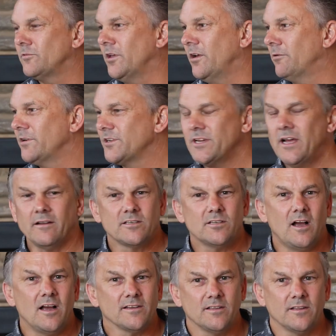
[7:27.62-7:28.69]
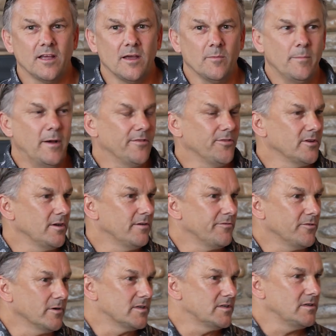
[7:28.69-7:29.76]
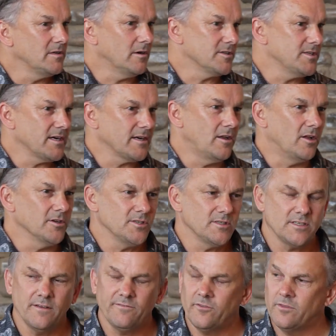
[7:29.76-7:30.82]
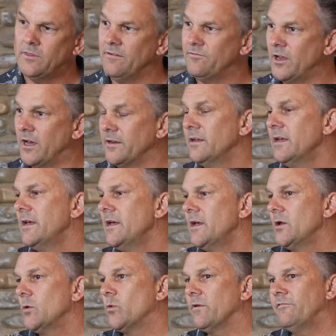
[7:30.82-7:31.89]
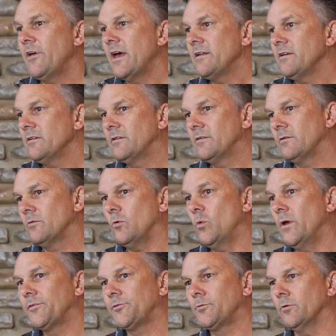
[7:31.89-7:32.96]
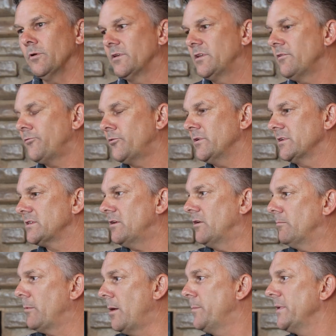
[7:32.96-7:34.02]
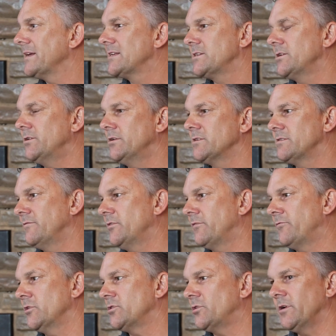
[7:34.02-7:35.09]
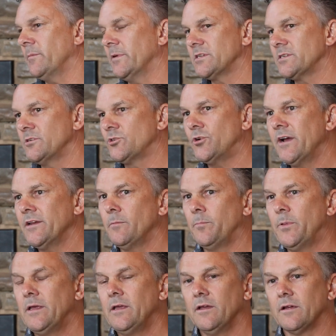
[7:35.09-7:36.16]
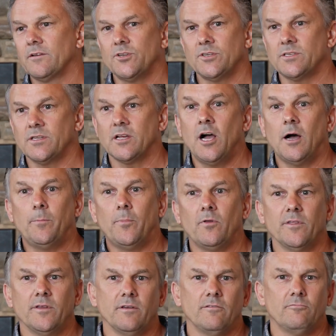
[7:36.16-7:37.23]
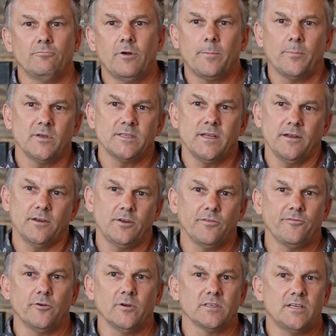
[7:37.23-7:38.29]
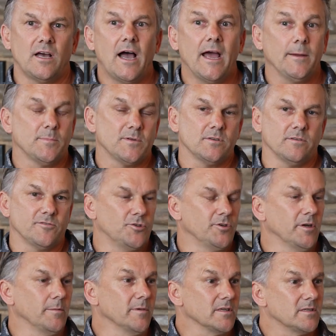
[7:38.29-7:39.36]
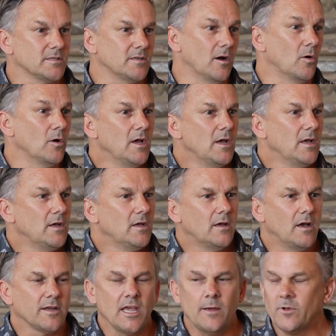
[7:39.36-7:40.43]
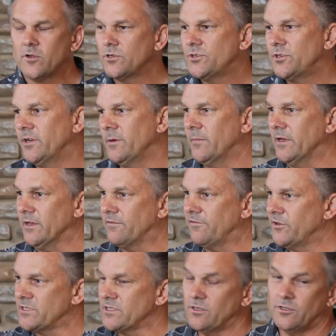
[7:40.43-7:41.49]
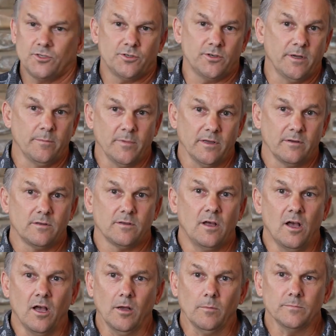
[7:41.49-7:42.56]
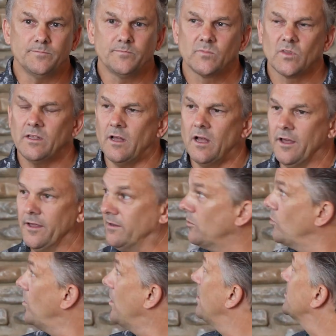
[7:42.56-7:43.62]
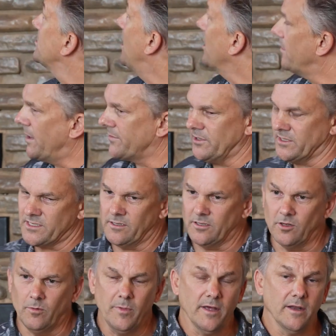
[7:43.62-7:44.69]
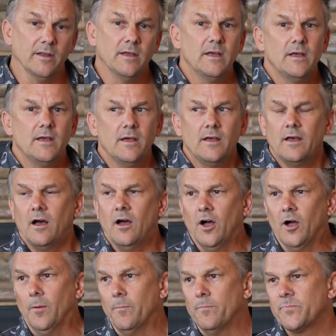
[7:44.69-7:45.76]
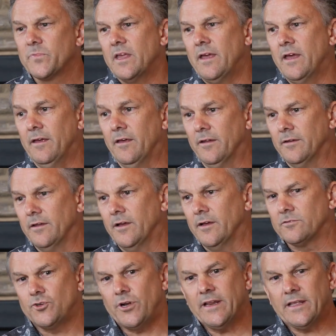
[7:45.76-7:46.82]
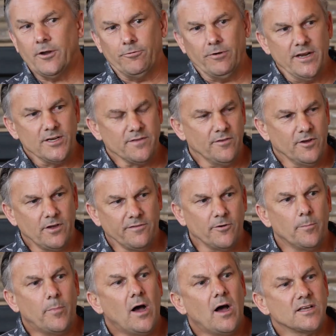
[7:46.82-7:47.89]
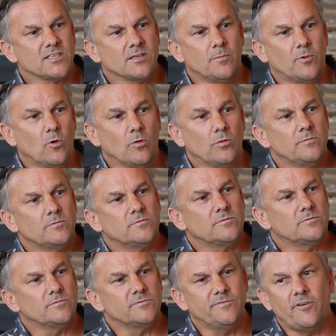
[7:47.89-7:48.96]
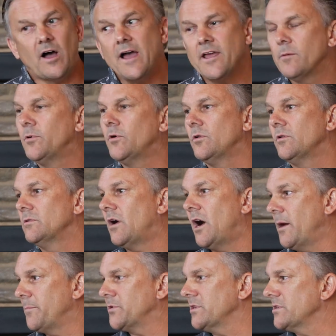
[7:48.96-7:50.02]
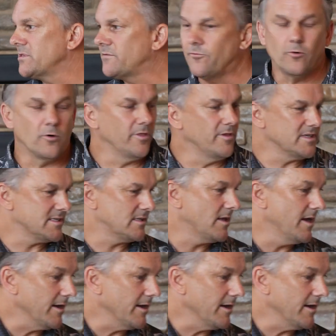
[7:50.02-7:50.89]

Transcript: reach out and talk to them about the different technologies that they've done. We went through a big series of different treatments and tried to pick just a couple that represent different types of treatments. So a chemical treatment, physical treatment, and we'll talk about these in a little bit, and try to get a range of the different possible viable options for this